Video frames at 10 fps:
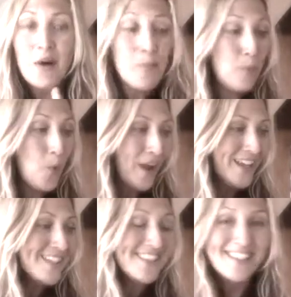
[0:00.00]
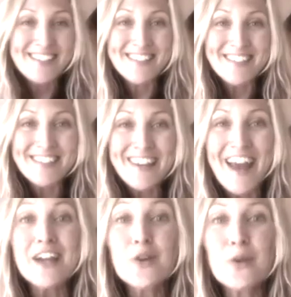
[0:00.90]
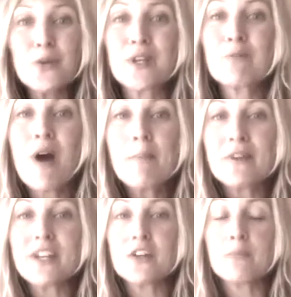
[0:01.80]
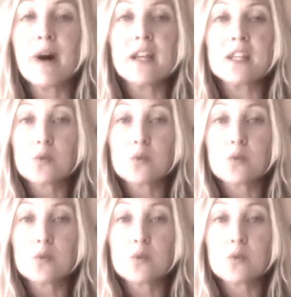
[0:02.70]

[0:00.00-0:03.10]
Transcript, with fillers: moist, and a cooling property in your body.